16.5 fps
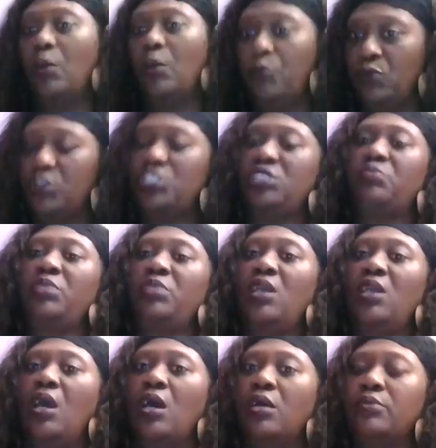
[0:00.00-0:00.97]
Abortion
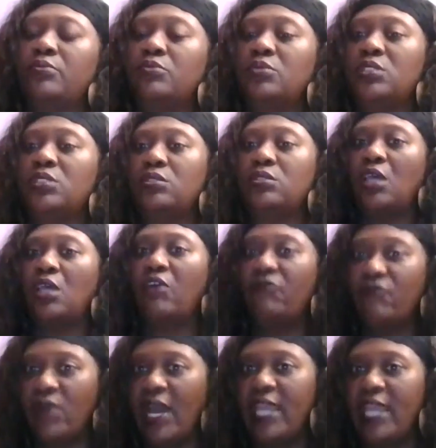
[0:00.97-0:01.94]
becomes a
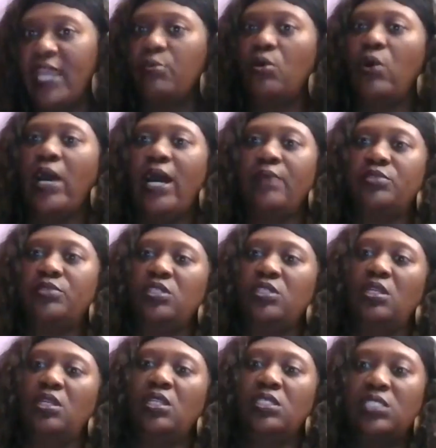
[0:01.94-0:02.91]
viable option.
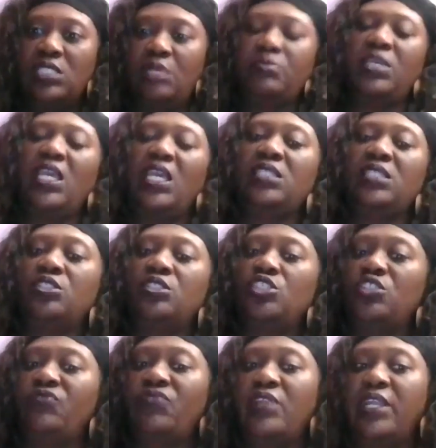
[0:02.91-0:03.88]
And in some cases,
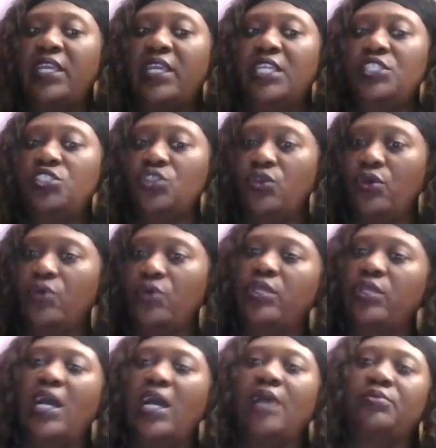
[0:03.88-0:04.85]
you feel like it's your
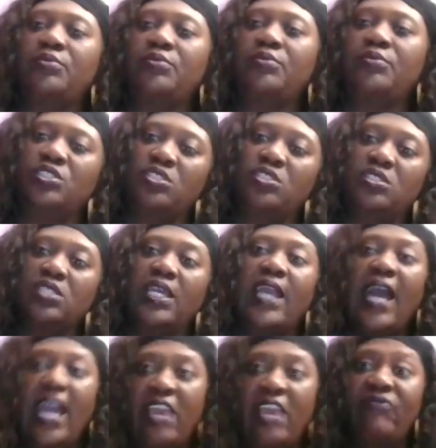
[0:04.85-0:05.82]
only option, just
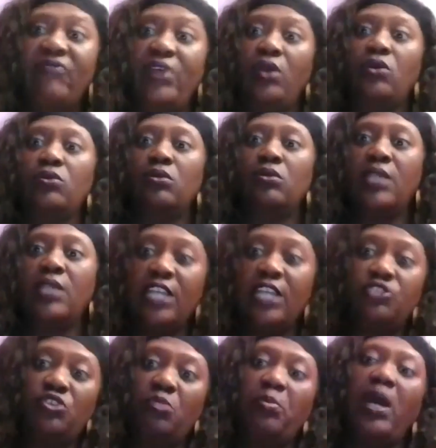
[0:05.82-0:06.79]
like I felt
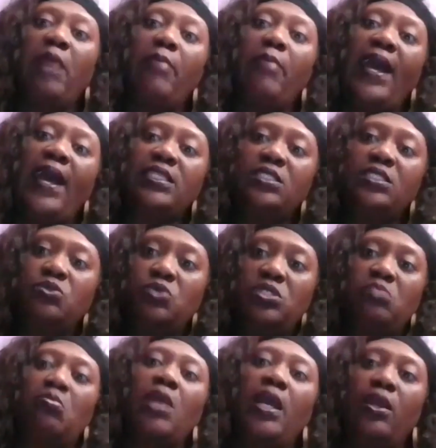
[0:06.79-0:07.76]
gastric bypass
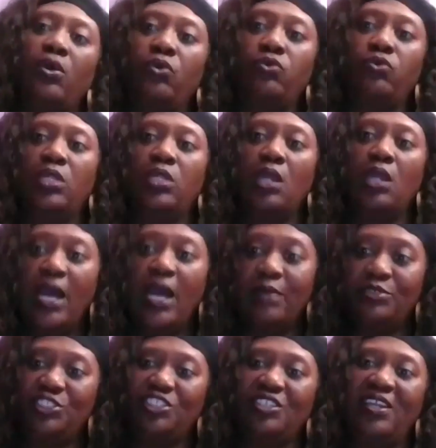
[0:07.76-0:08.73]
was my only
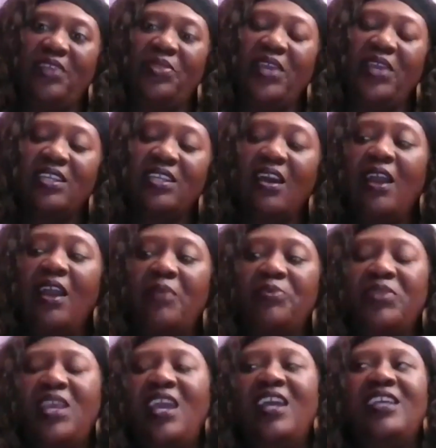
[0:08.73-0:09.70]
option at that time.
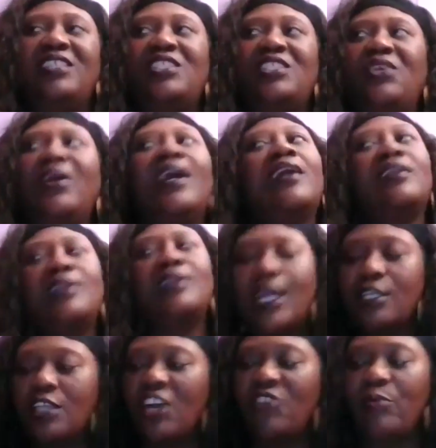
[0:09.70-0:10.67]
So I got
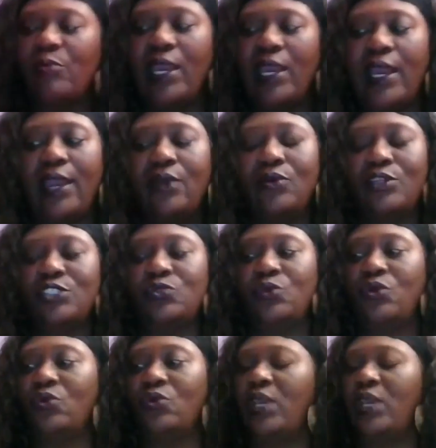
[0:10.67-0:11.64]
knocked off my high horse
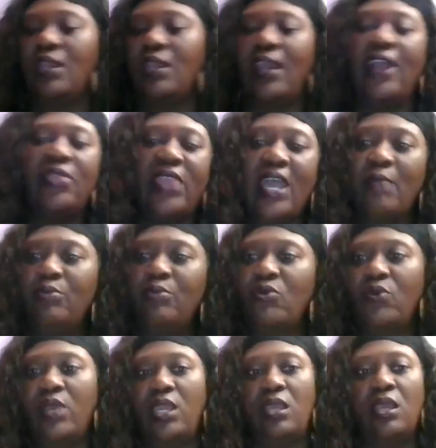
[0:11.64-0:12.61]
real quick at that
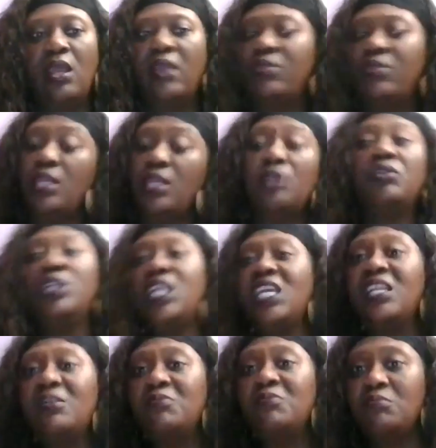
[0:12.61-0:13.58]
point. They don't
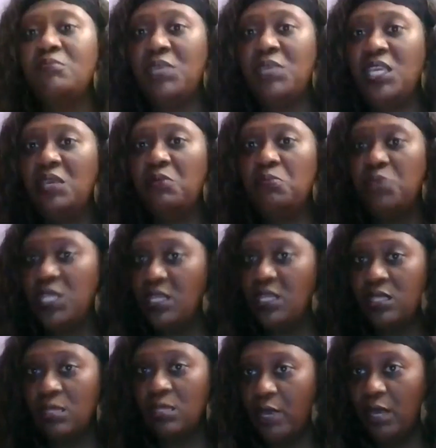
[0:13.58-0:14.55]
need me
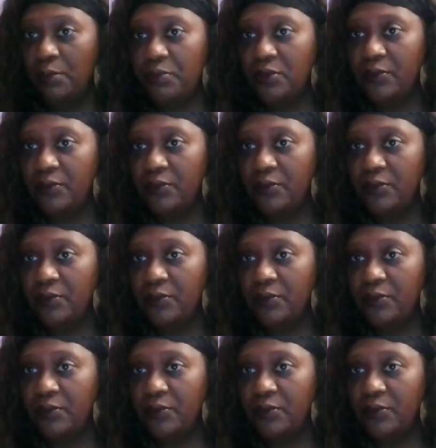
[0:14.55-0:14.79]
beating them up.